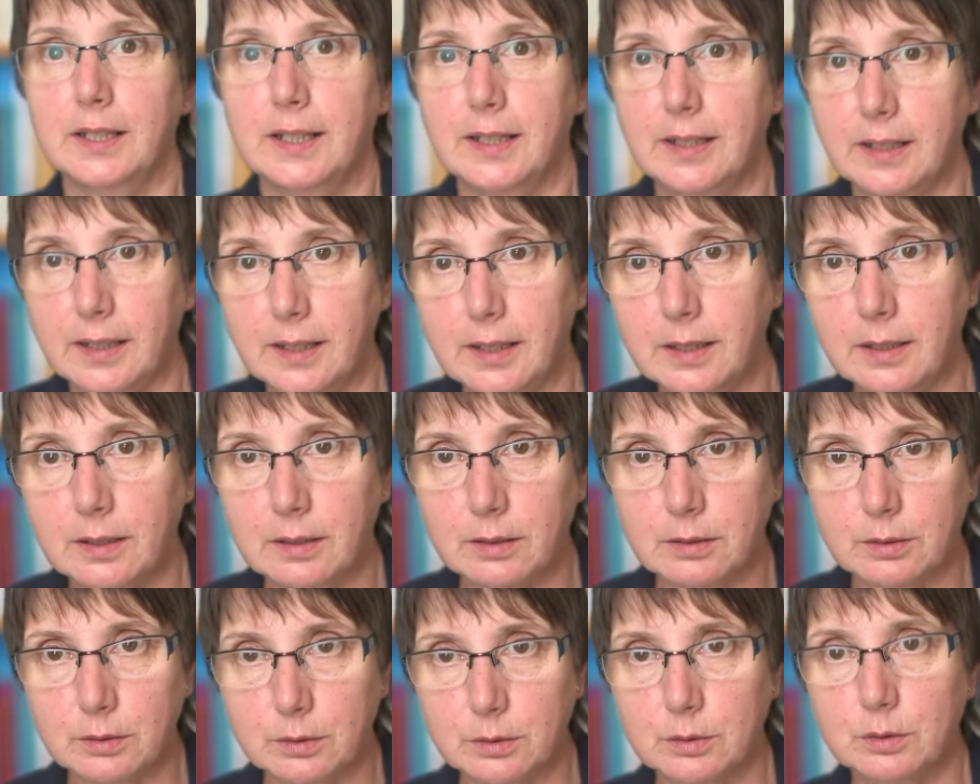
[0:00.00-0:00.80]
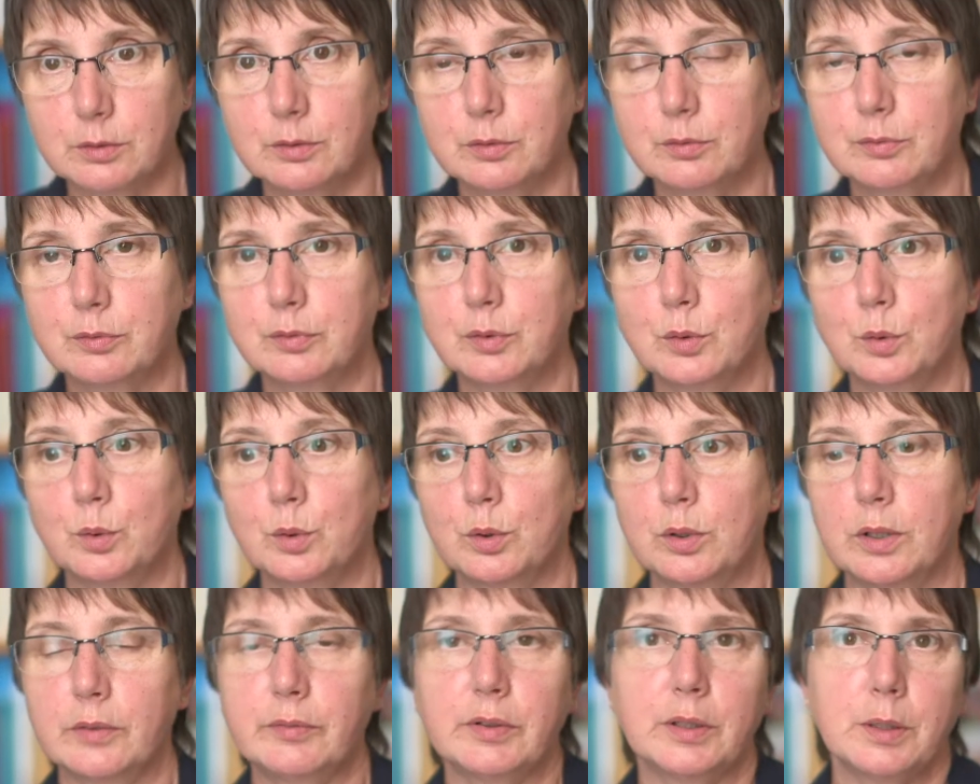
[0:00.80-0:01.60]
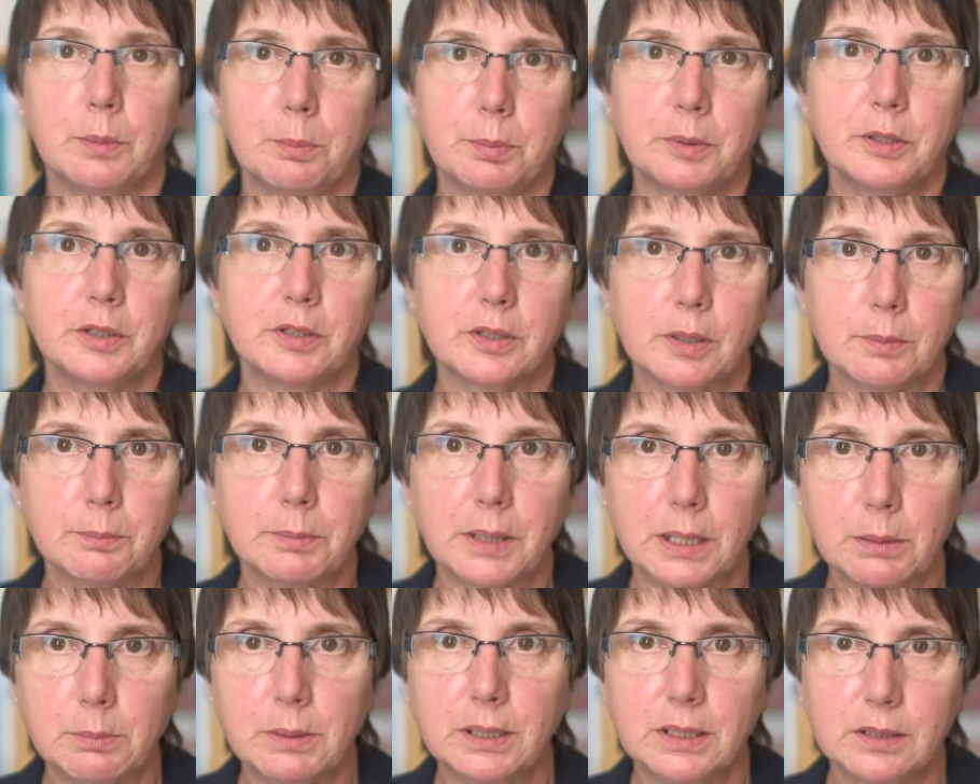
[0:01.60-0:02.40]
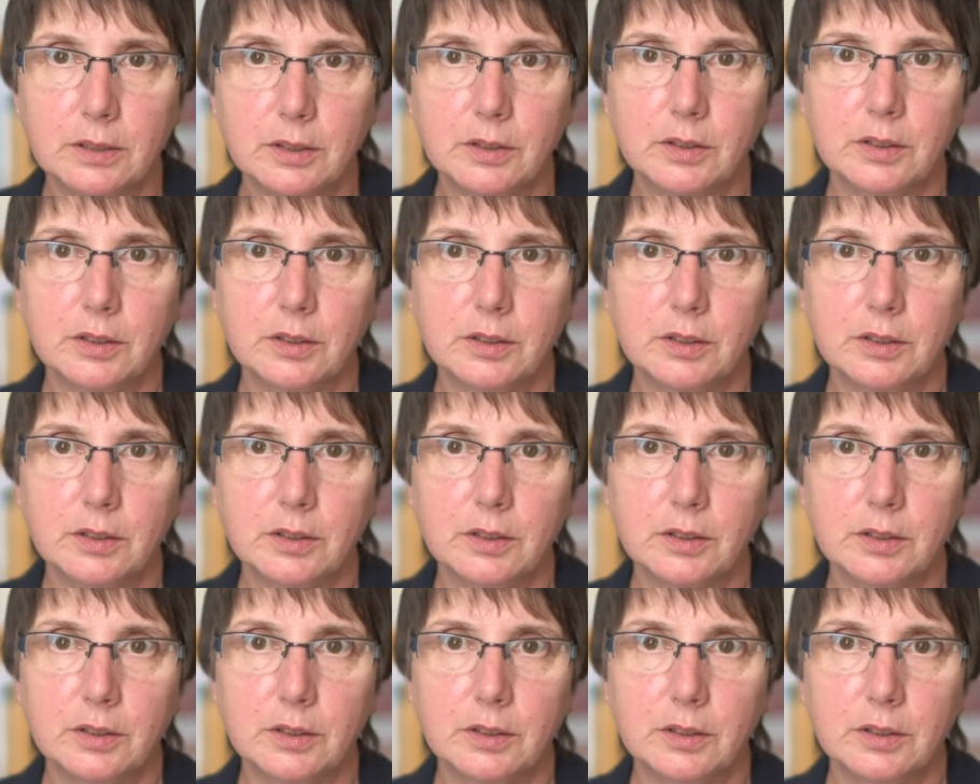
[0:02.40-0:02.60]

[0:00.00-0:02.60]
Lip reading: care for a very preterm baby.